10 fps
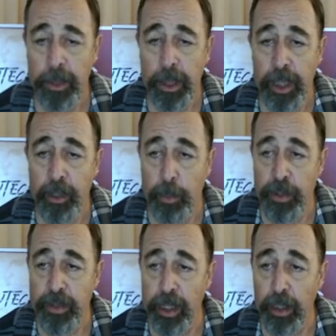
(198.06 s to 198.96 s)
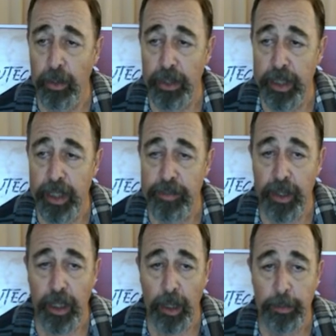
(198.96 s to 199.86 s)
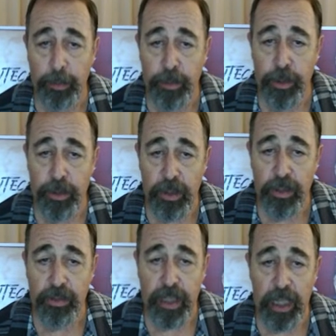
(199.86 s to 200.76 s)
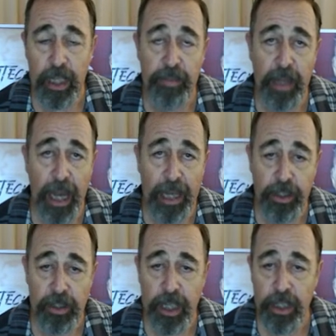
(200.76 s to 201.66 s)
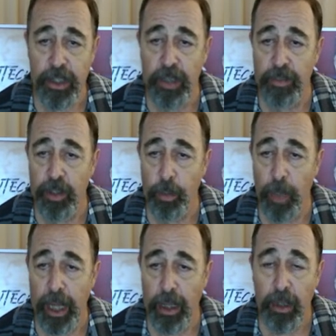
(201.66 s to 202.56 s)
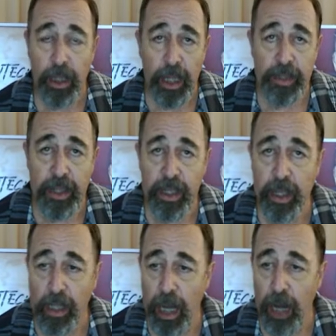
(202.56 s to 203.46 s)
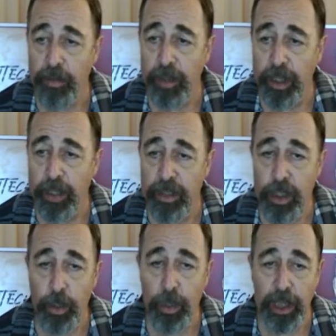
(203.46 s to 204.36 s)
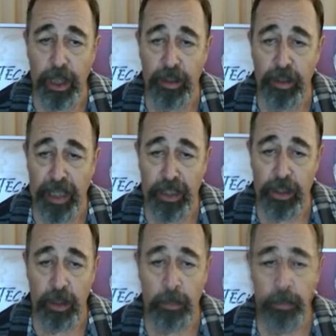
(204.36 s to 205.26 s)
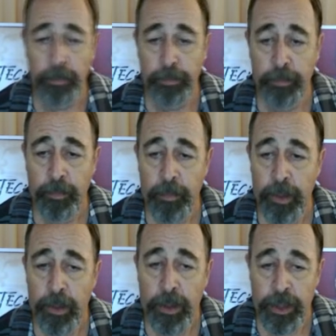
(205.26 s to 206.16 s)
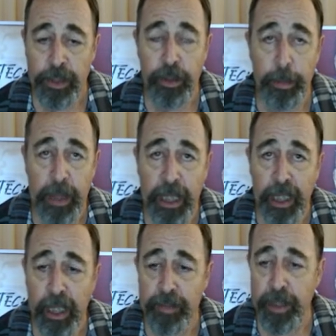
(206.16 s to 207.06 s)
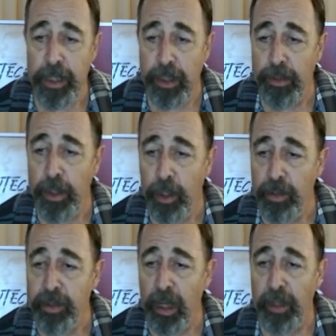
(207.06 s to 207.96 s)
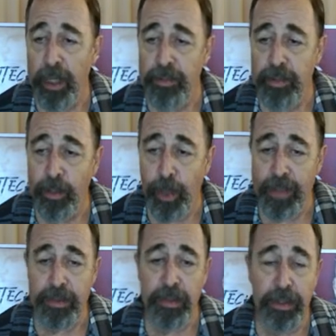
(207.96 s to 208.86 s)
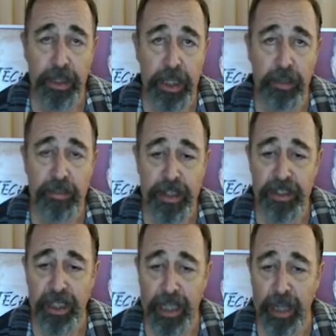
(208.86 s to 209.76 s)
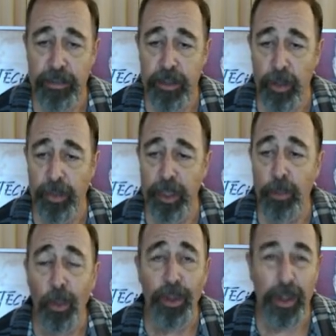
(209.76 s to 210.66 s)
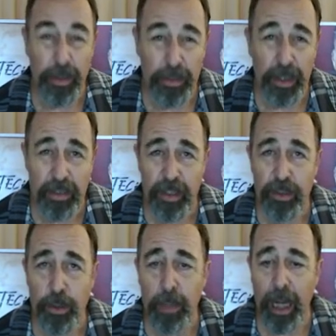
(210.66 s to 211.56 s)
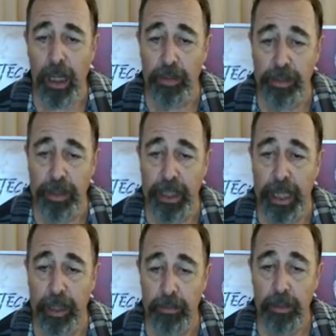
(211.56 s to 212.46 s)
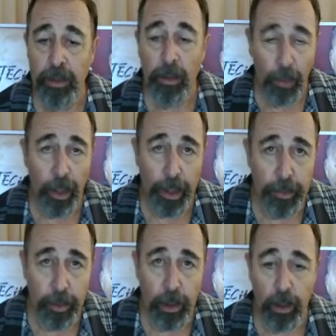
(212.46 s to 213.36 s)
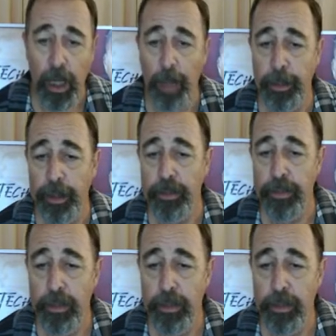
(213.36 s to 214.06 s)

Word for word: It's particularly difficult due to the state of the agitation of this whale. It didn't allow for continual intervention. Since the beginning of the year, the Coast Guard has sequestered illegal fishing nets totaling more than 62 miles in length, or 100 kilometers.